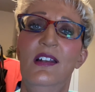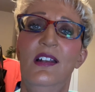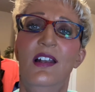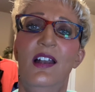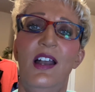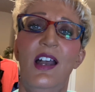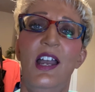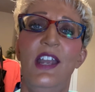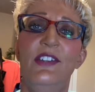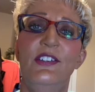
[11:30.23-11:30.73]

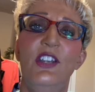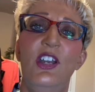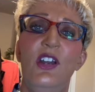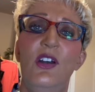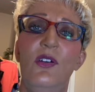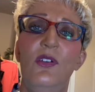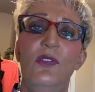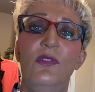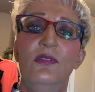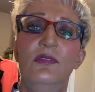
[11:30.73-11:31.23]
I
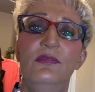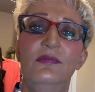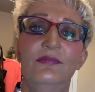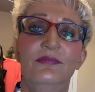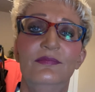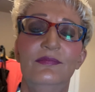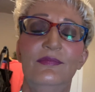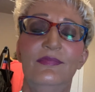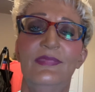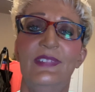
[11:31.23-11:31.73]
know
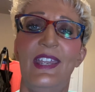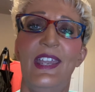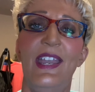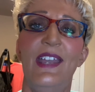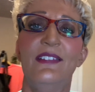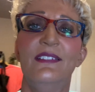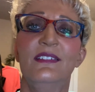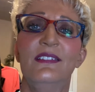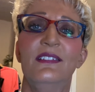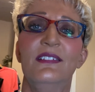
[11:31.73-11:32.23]

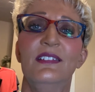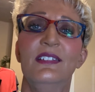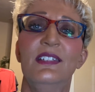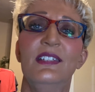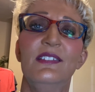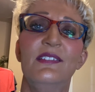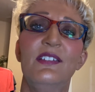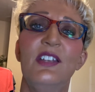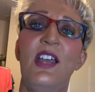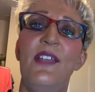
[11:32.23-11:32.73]
that
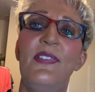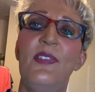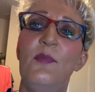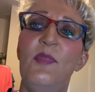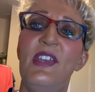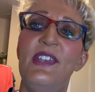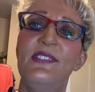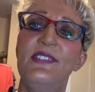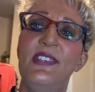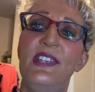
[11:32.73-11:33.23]
it's not the
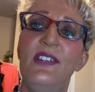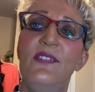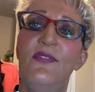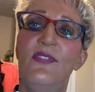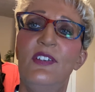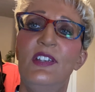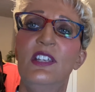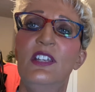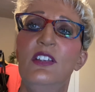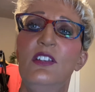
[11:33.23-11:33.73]
best thing
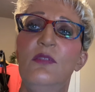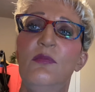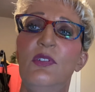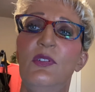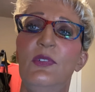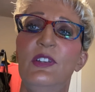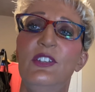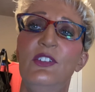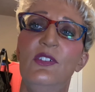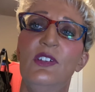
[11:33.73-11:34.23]
for you,
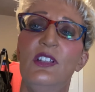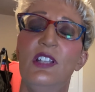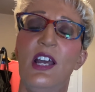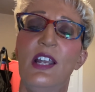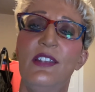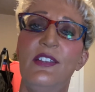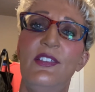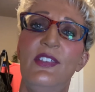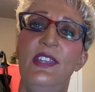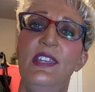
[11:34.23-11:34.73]
but we do a
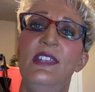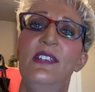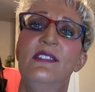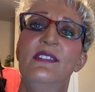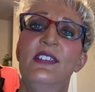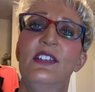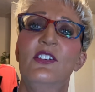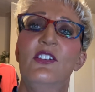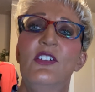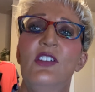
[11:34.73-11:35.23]
lot of
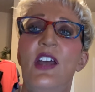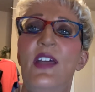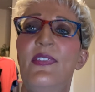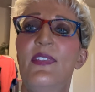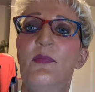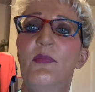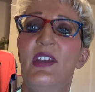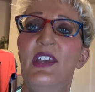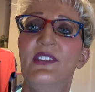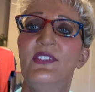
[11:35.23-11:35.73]
things that are not
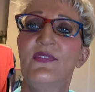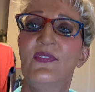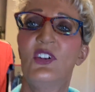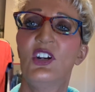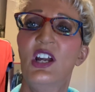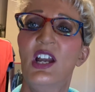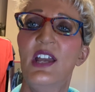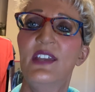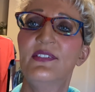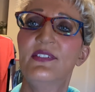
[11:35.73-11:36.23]
the best
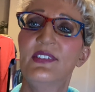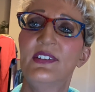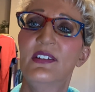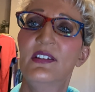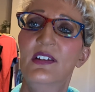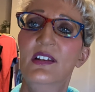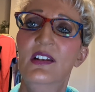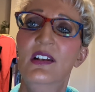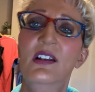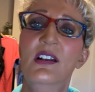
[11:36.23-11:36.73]
for us.
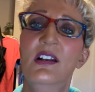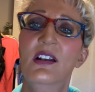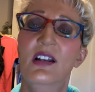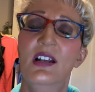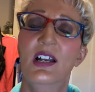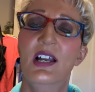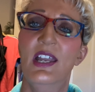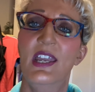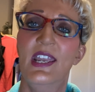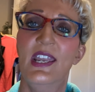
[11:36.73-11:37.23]

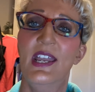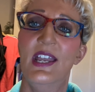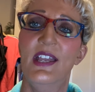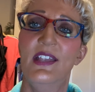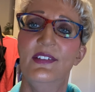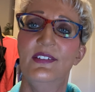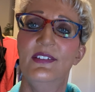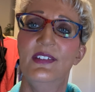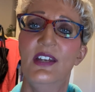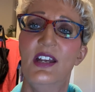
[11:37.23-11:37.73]

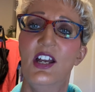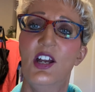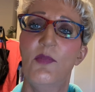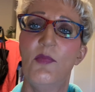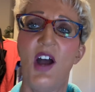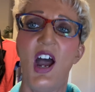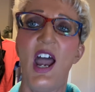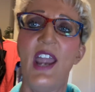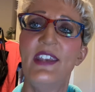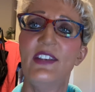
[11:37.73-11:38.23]
And
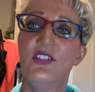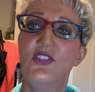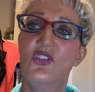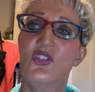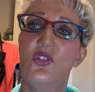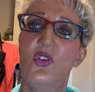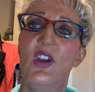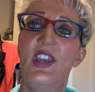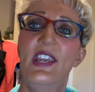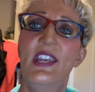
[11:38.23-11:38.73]
I
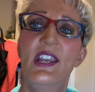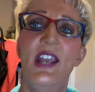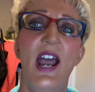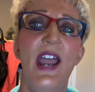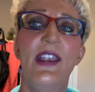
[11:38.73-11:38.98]
enjoy it.